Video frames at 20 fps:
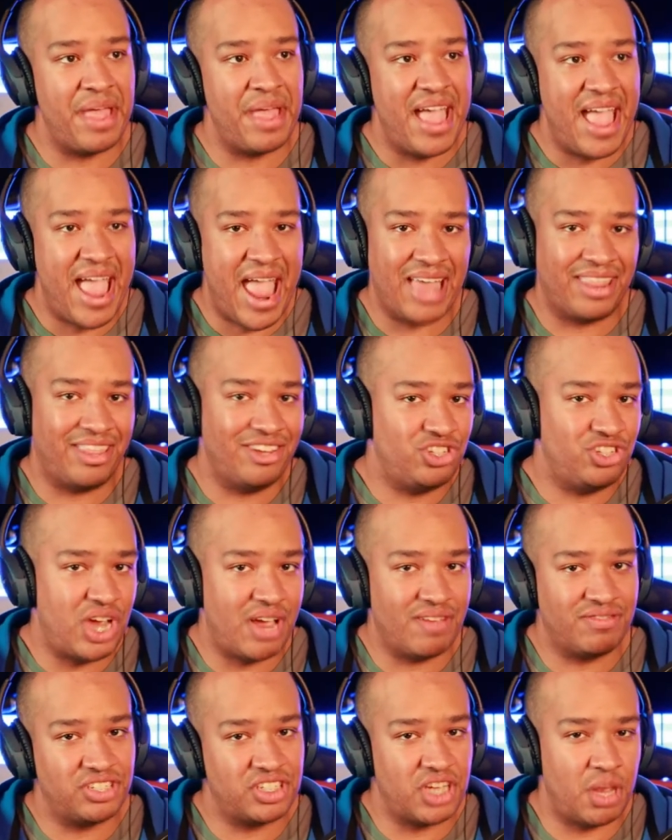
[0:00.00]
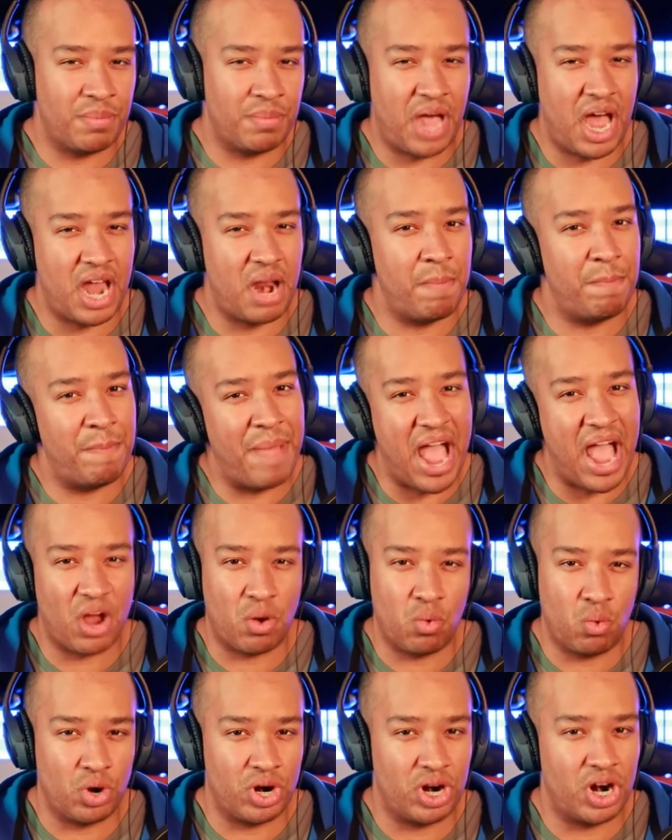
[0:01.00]
at least you have some kind of
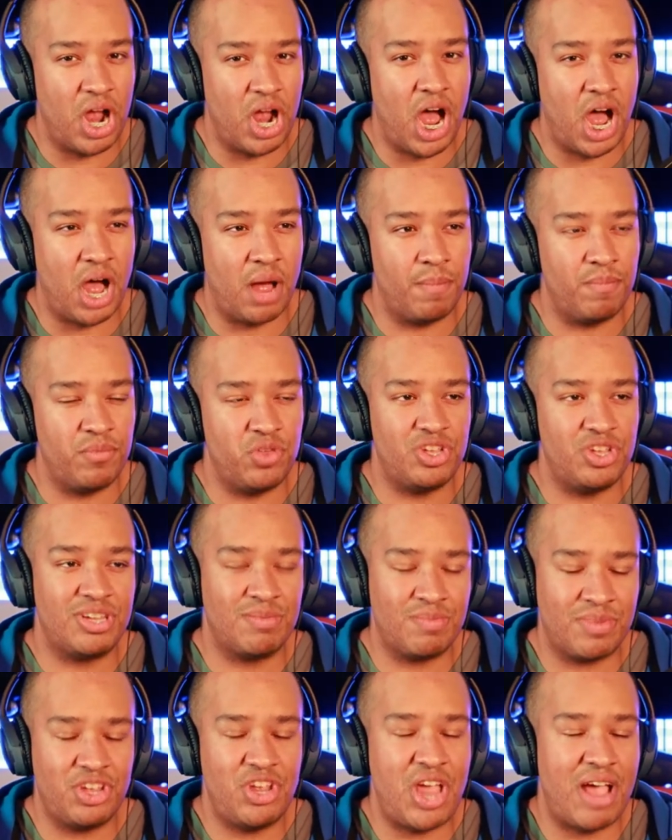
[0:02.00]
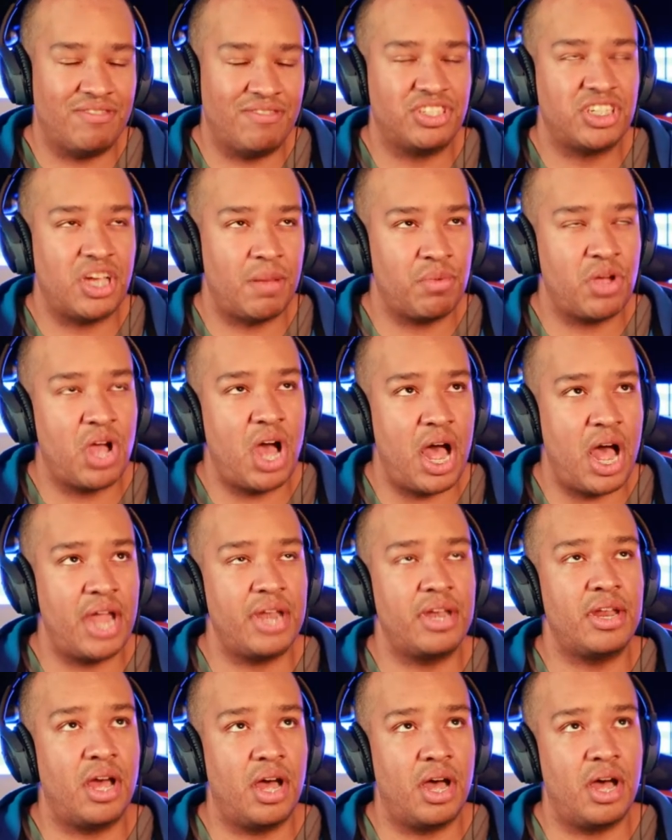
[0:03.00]
backward uh some you have some kind
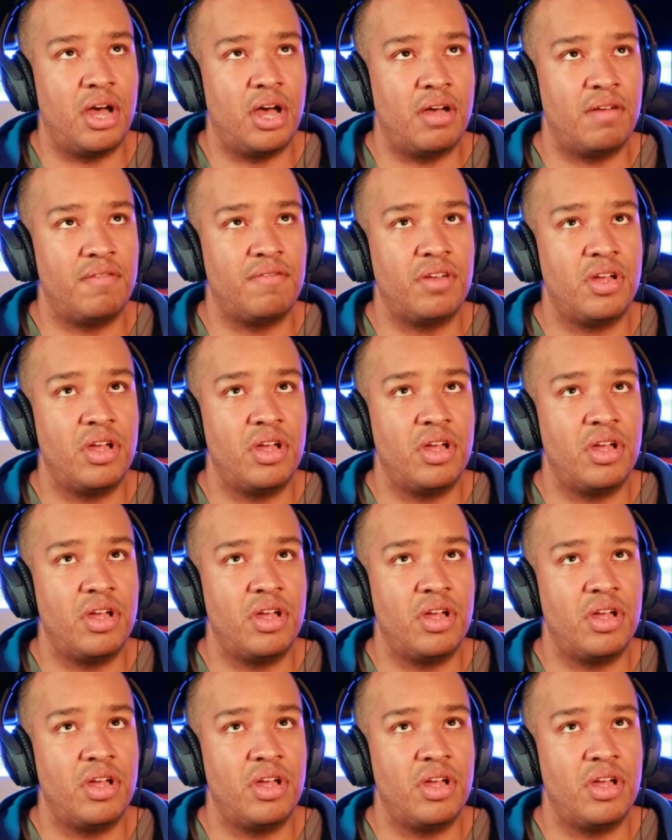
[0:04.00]
of